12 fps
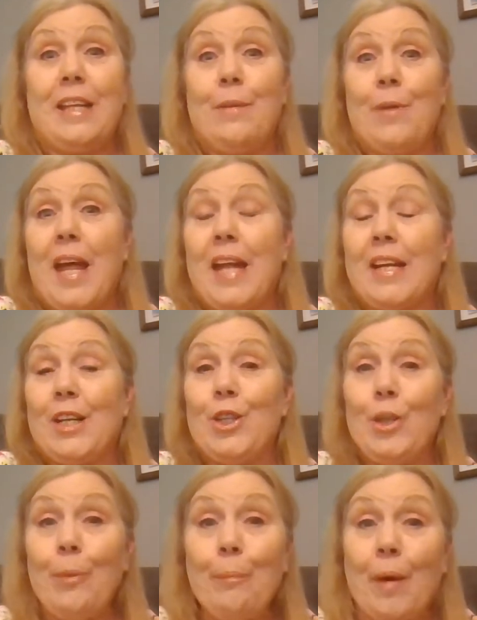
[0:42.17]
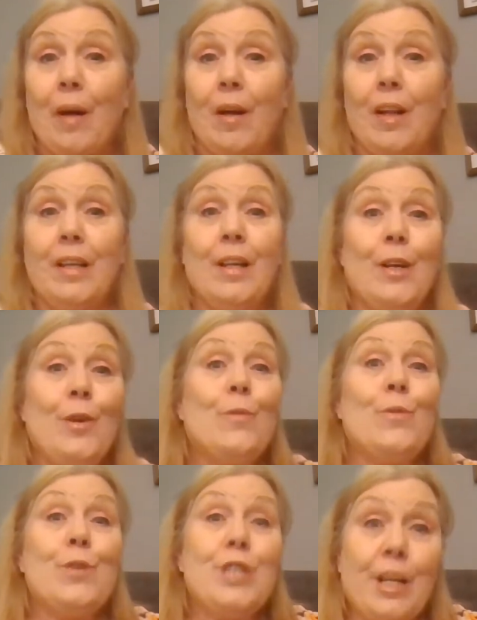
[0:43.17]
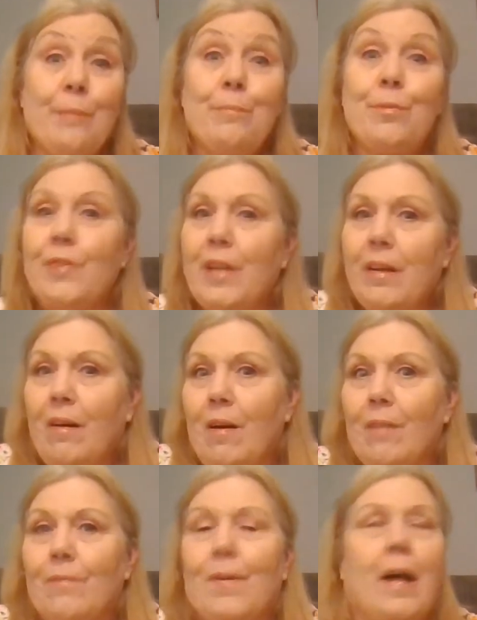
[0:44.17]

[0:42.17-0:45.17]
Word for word: they had a coupon for 10% off.